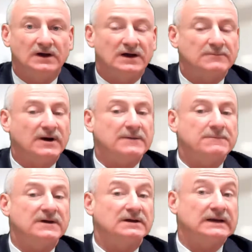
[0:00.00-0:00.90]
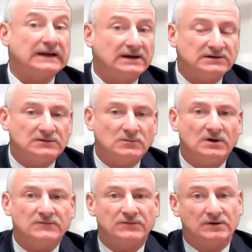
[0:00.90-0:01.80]
It might be an easy
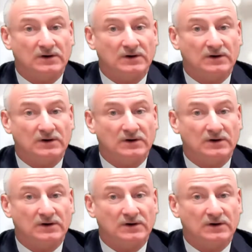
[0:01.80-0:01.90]
one for a